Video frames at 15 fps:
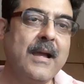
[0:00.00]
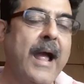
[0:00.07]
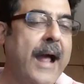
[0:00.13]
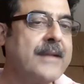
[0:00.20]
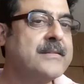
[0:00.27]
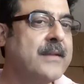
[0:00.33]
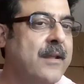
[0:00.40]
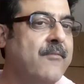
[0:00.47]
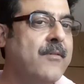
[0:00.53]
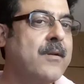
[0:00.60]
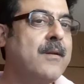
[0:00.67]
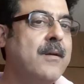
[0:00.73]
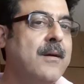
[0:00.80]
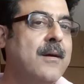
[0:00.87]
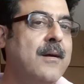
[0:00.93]
and
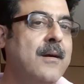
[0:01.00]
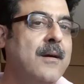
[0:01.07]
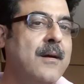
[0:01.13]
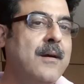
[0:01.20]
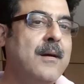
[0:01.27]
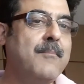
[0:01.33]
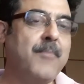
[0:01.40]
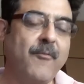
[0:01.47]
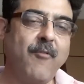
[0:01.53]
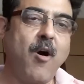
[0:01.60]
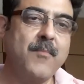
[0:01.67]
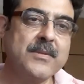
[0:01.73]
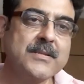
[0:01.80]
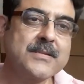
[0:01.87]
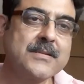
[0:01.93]
deliver
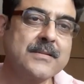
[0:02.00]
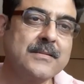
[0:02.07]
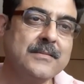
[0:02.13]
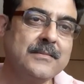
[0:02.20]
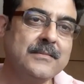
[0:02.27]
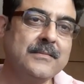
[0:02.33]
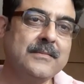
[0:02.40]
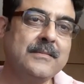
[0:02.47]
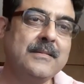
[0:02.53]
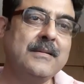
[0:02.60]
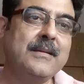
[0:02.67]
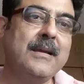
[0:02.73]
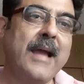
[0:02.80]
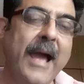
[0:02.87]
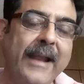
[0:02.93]
performance
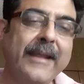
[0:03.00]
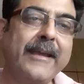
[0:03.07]
and